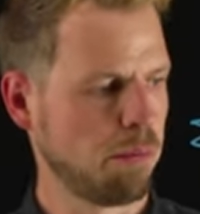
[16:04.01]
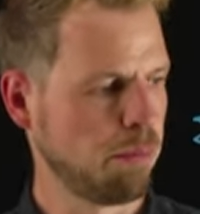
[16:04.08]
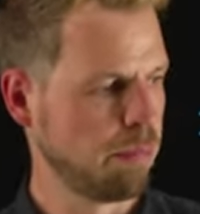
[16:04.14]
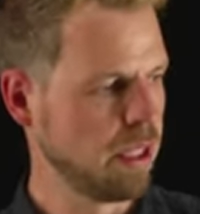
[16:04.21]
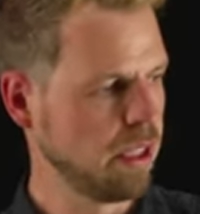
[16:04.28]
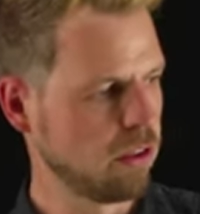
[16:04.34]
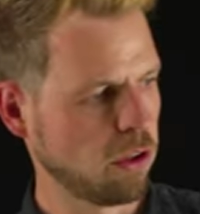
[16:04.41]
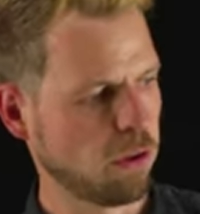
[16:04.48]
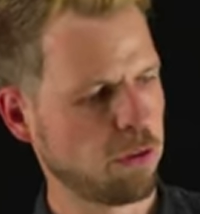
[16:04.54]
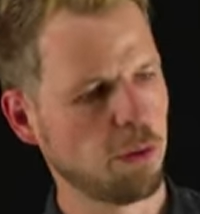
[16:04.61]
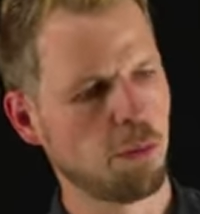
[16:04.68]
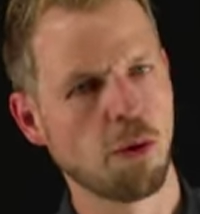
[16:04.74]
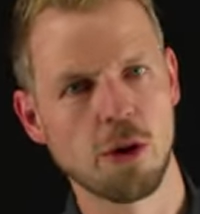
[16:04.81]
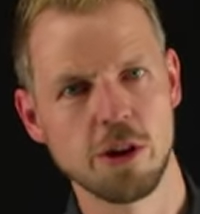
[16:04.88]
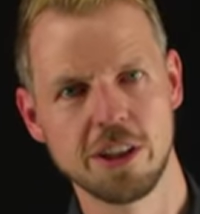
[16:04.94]
piece of the
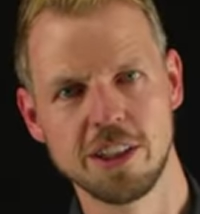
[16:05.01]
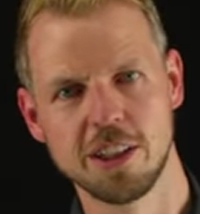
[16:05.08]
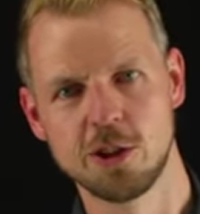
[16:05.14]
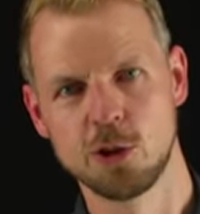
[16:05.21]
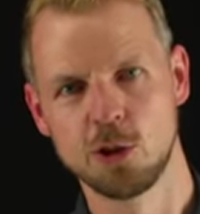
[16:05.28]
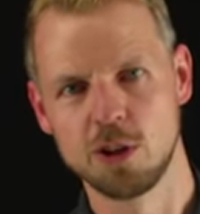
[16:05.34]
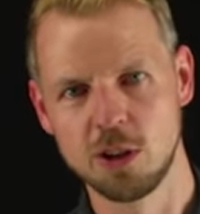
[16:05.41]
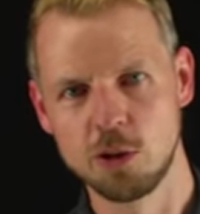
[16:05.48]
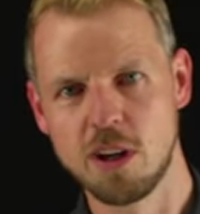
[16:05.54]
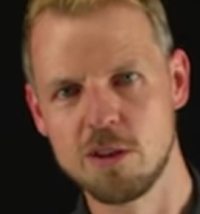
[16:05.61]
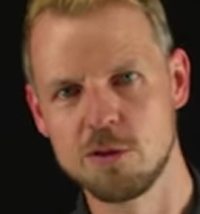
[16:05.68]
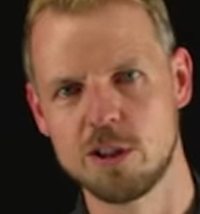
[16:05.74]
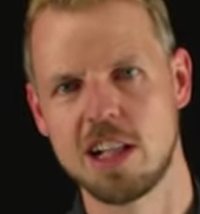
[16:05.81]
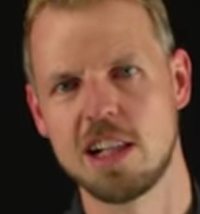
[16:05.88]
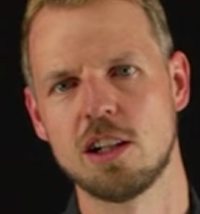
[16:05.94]
board here to
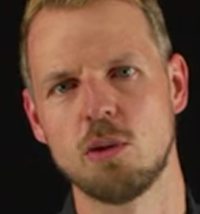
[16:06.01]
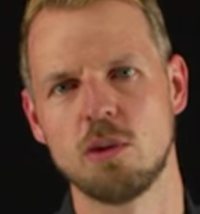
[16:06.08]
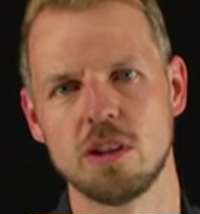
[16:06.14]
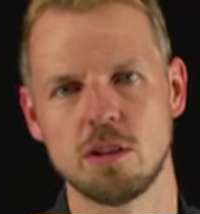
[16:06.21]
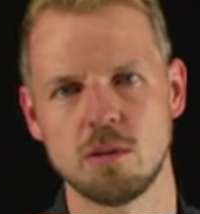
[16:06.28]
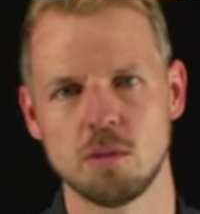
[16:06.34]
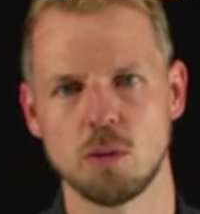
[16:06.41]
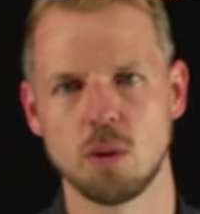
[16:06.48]
derive an algorithm